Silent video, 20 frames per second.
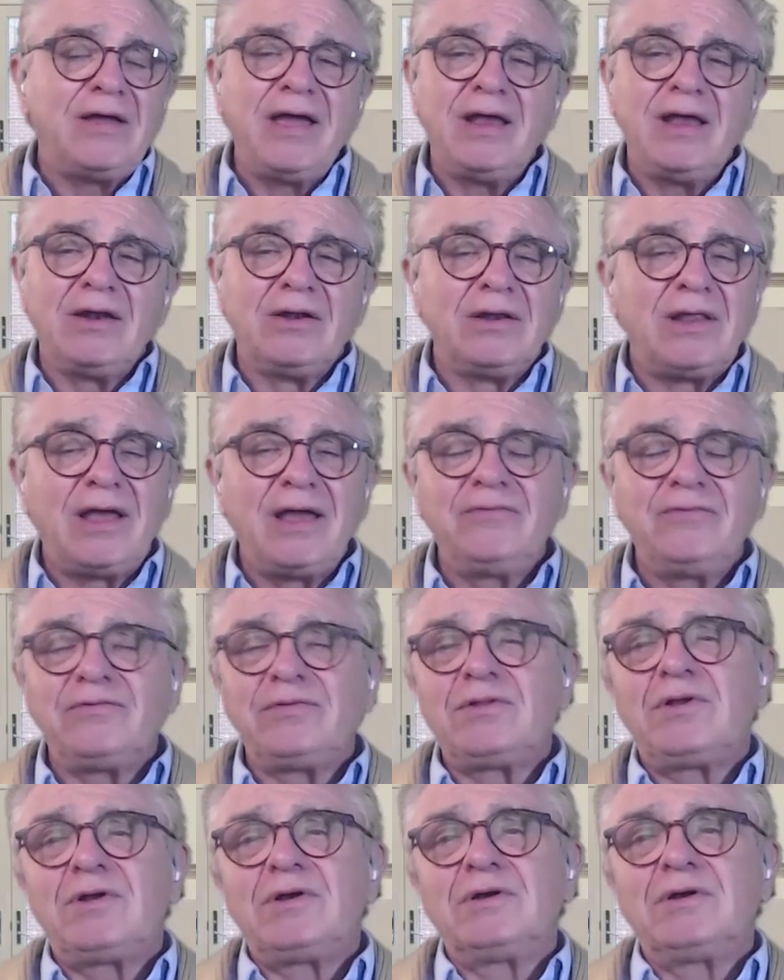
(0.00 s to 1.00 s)
a
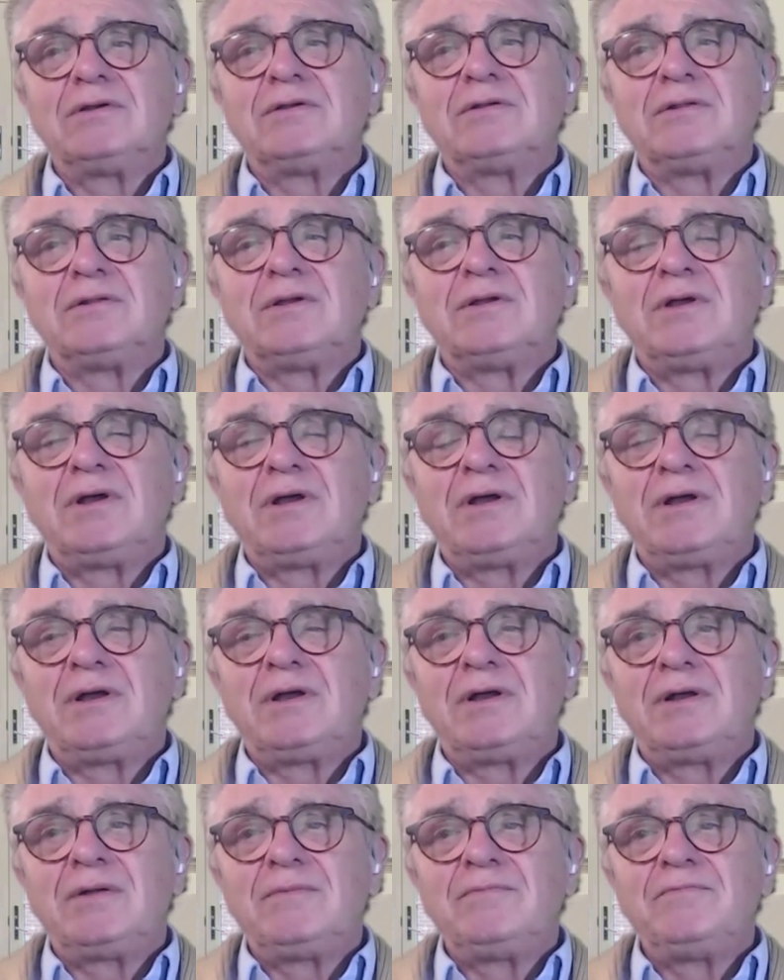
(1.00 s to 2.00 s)
lifelong
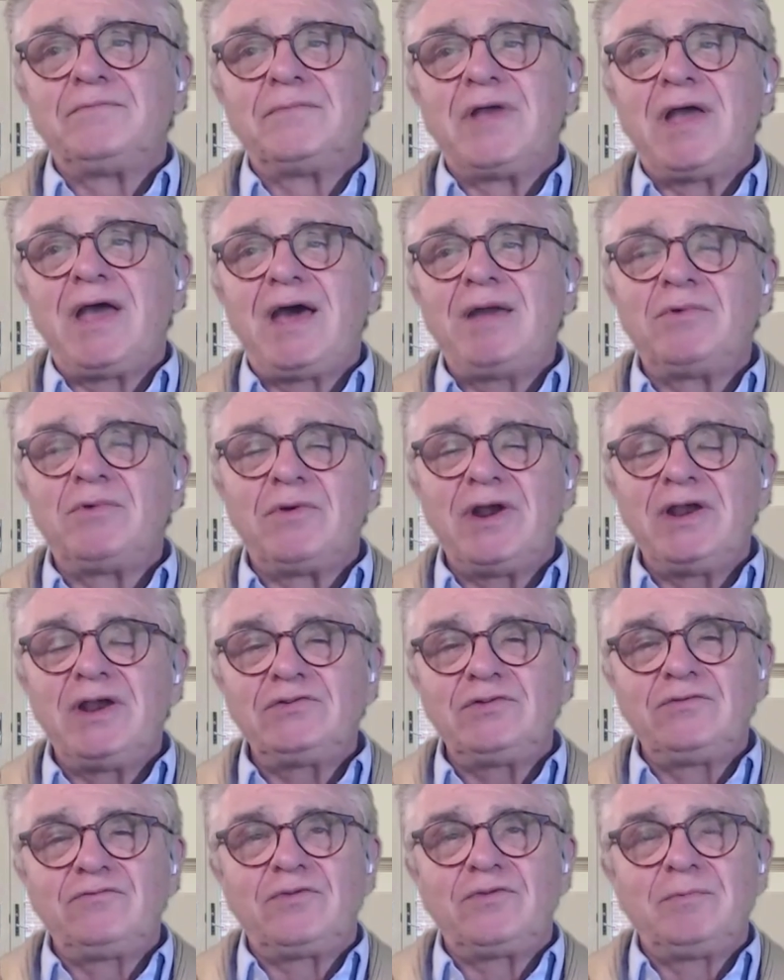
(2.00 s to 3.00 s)

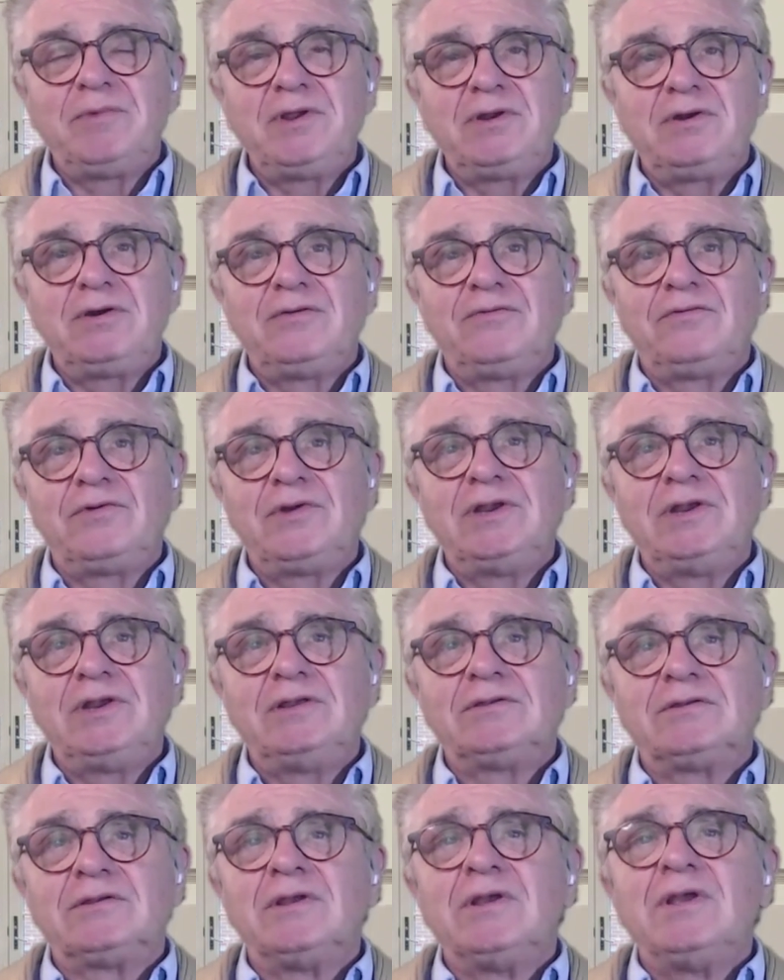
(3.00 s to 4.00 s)
admiration for Peter
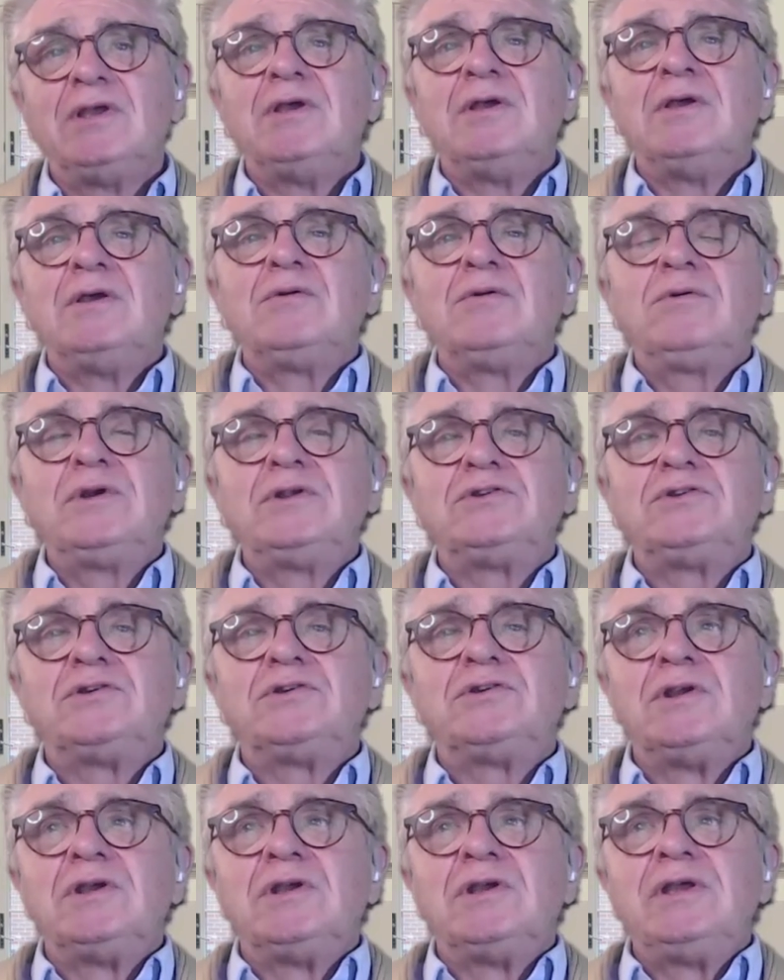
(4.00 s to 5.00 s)
DeVries, which
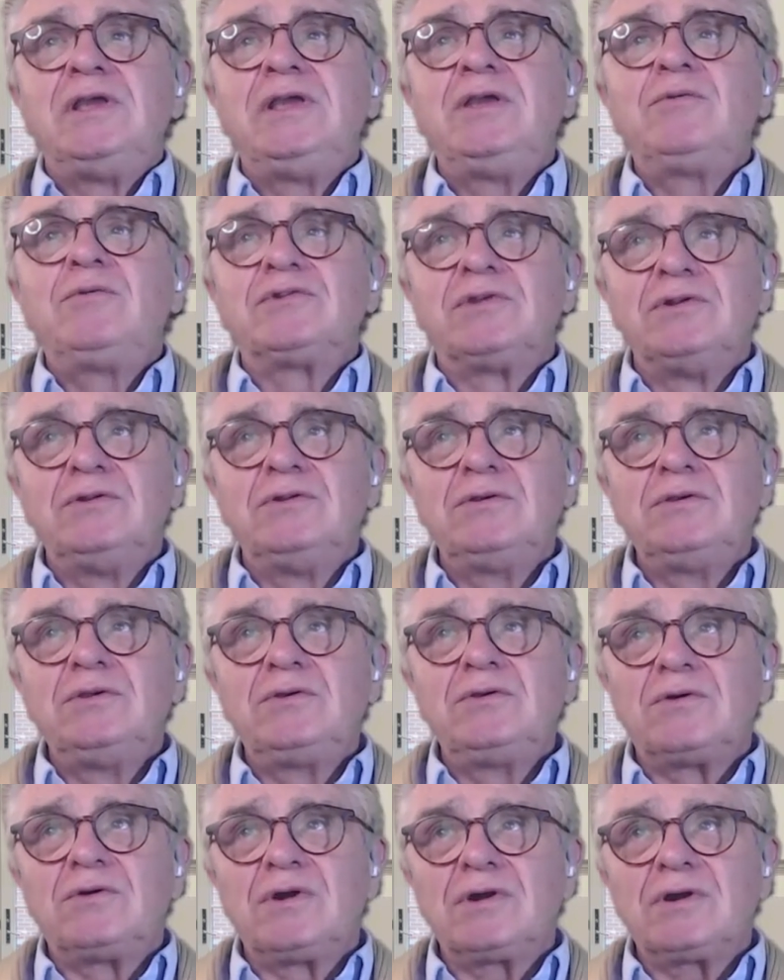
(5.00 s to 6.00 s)
he was a New
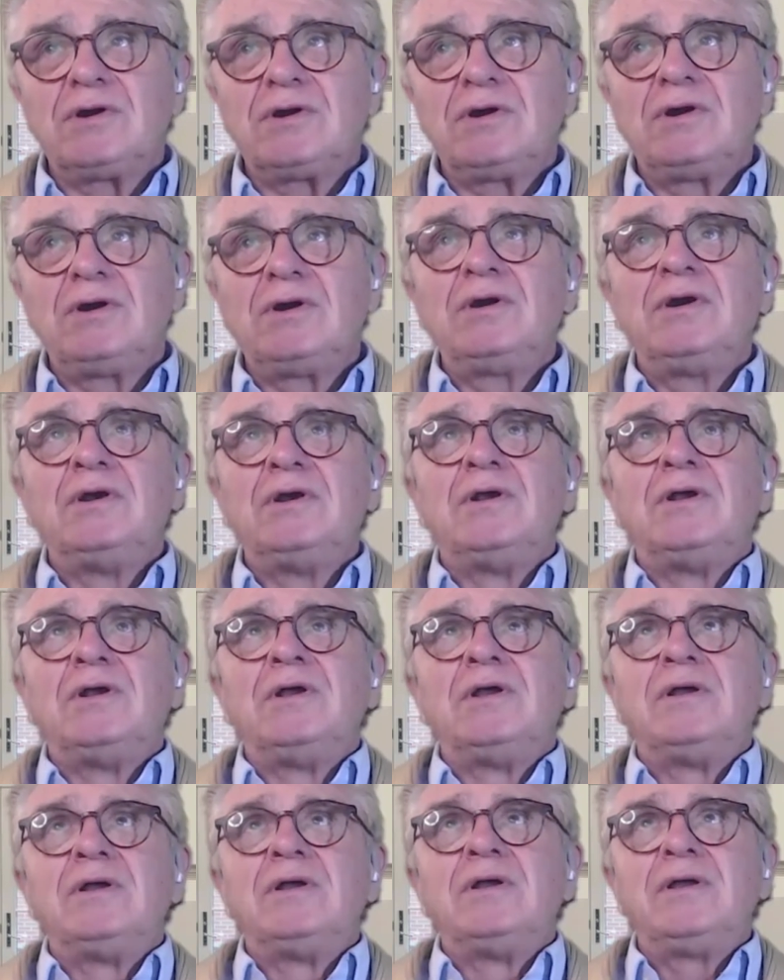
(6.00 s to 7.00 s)
Yorker
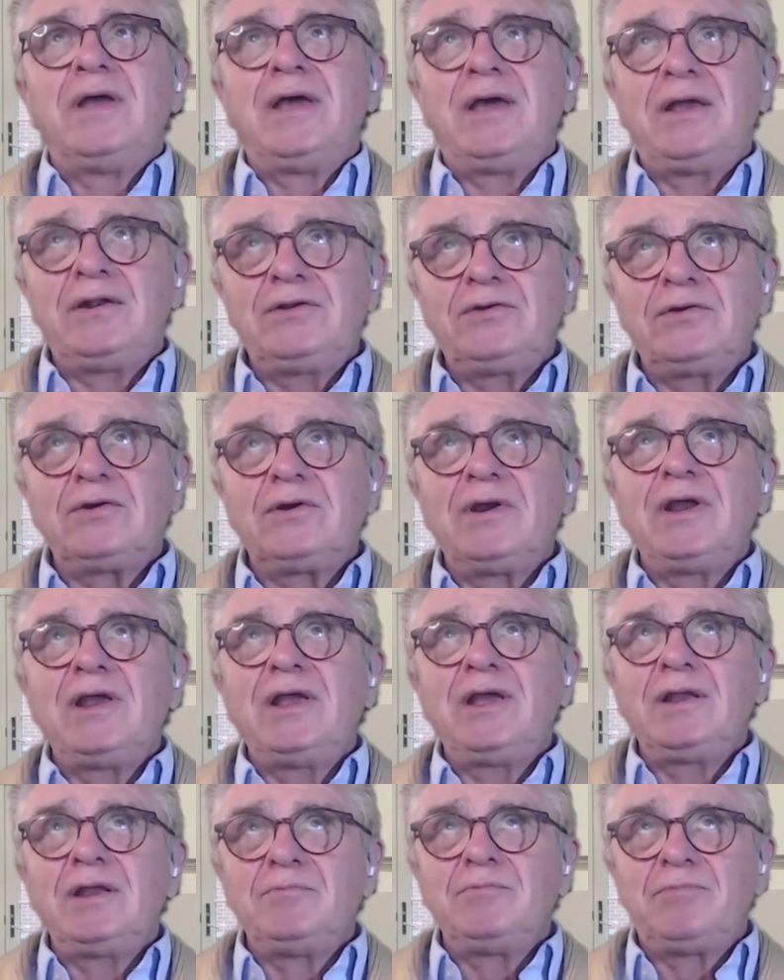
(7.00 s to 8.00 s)
editor
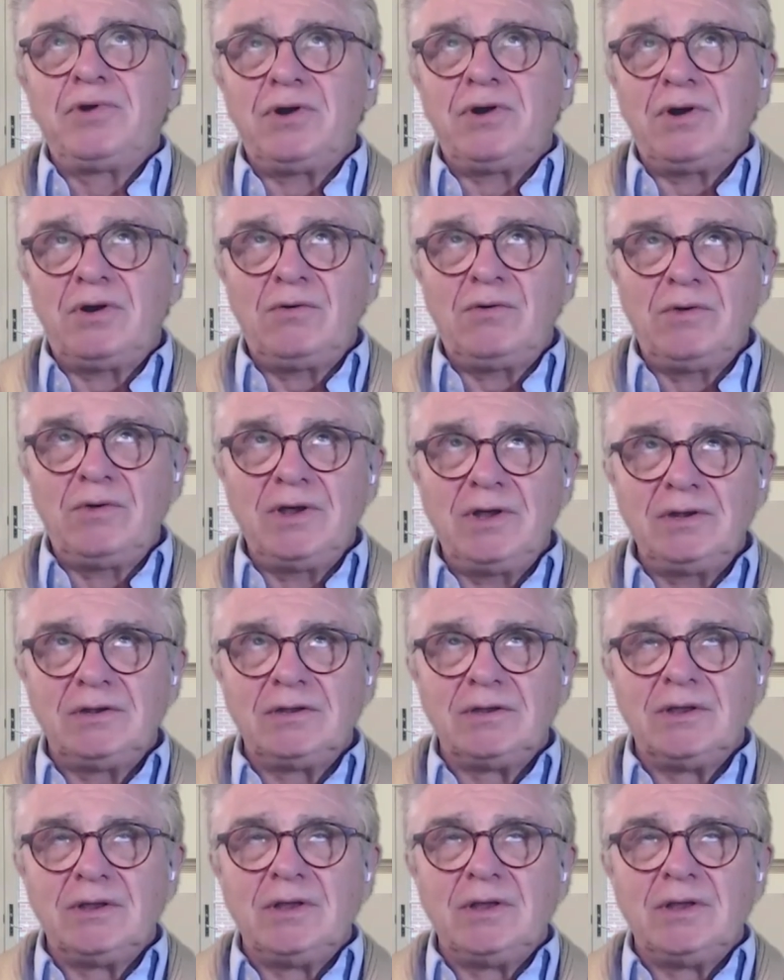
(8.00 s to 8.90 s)
and poet.